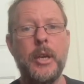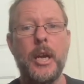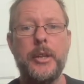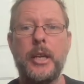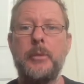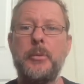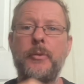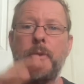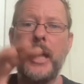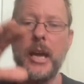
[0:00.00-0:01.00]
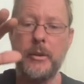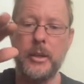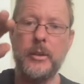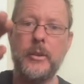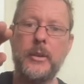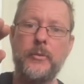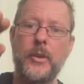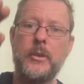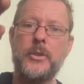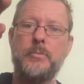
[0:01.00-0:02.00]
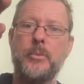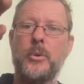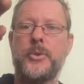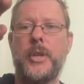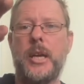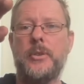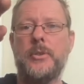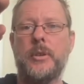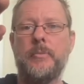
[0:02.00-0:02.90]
And they're going to be flowering at a very small stature.